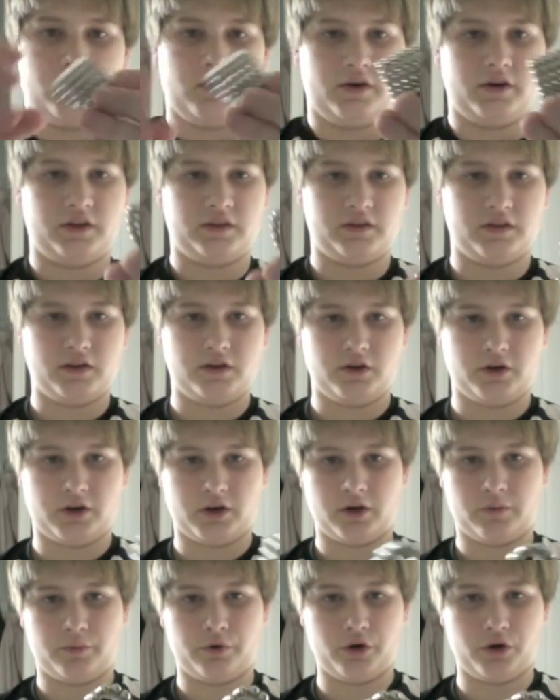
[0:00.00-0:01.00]
And then you're
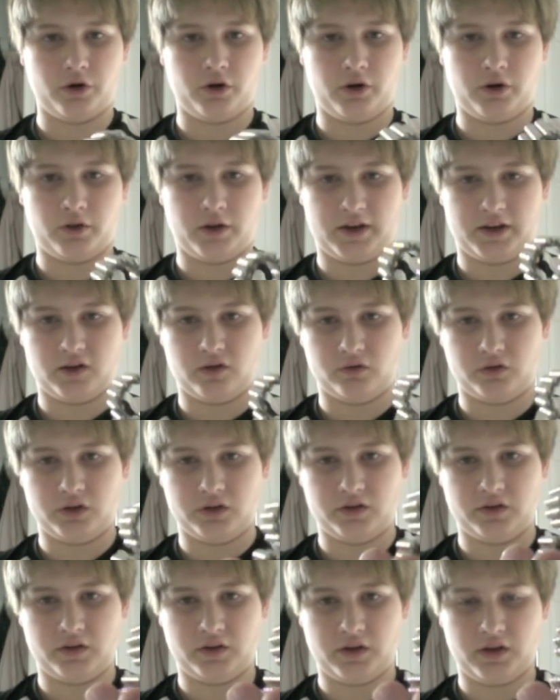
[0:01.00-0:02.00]
going to put it on like you
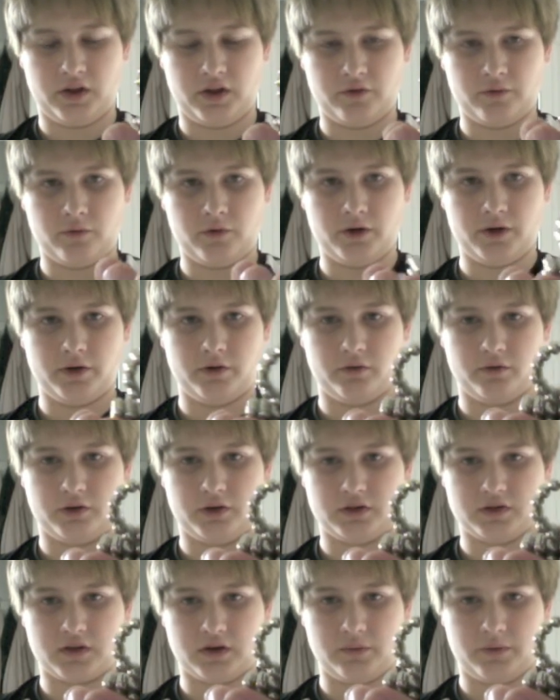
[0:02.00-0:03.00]
did to the other one, only
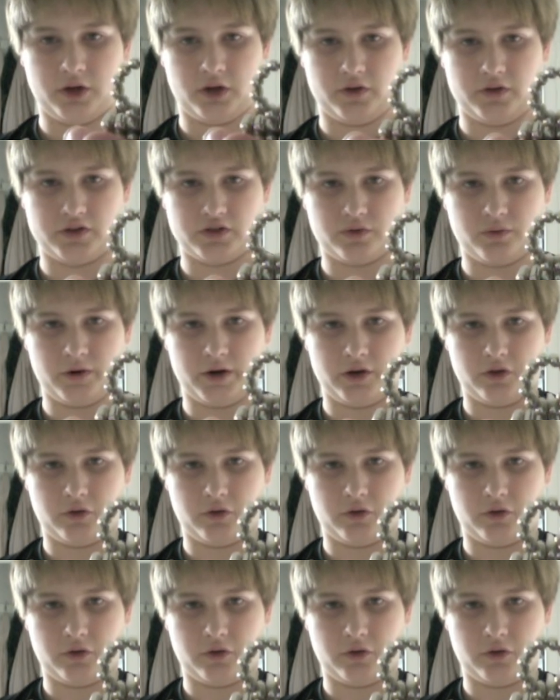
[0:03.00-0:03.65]
it's going to be on the square.